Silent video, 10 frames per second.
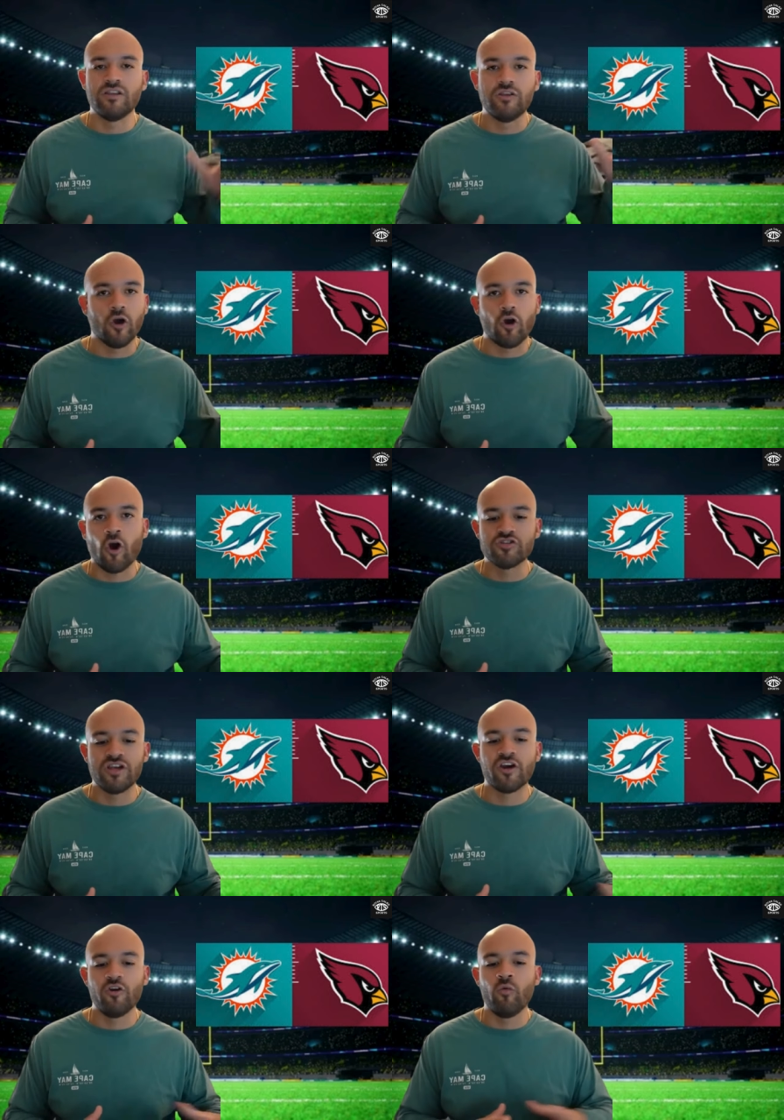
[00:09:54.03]
the Cardinals
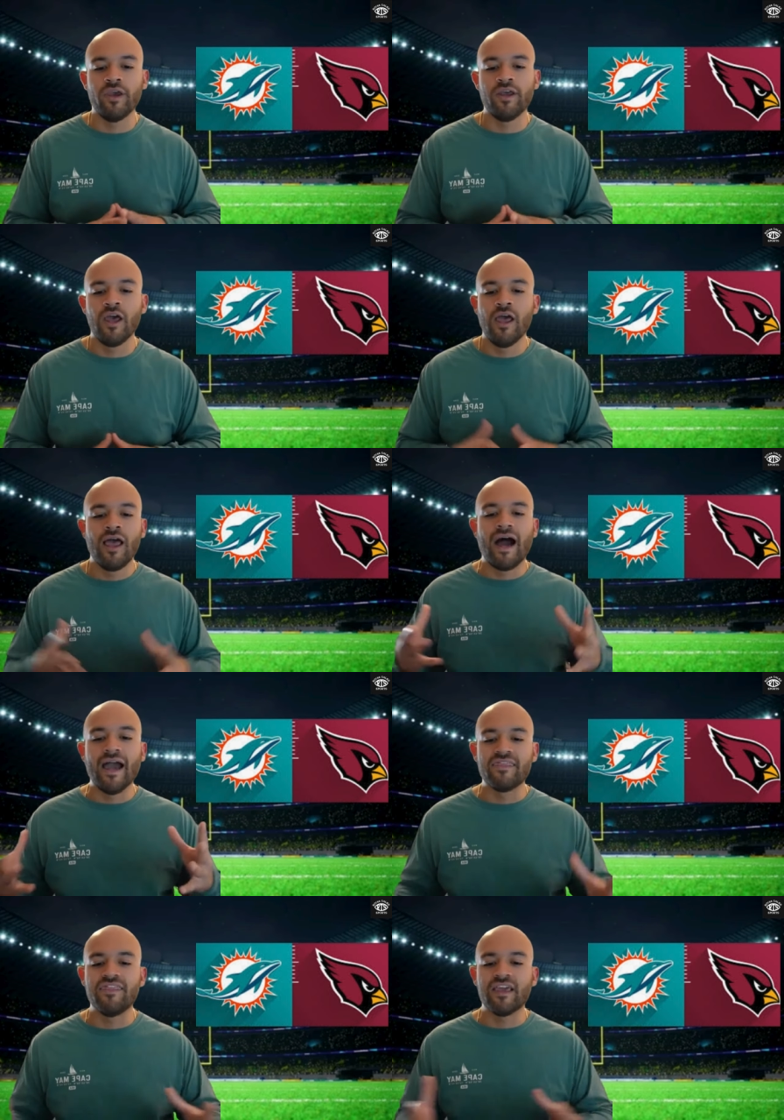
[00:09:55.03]
aren't going to win. I
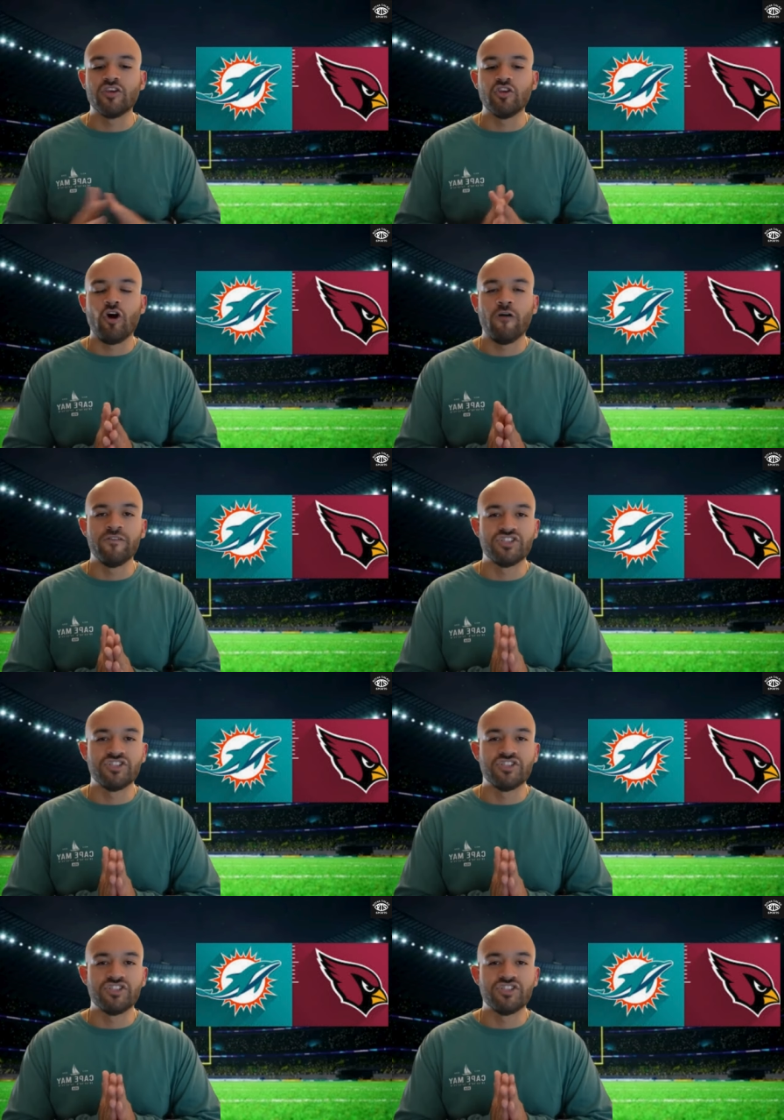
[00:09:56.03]
think the Dolphins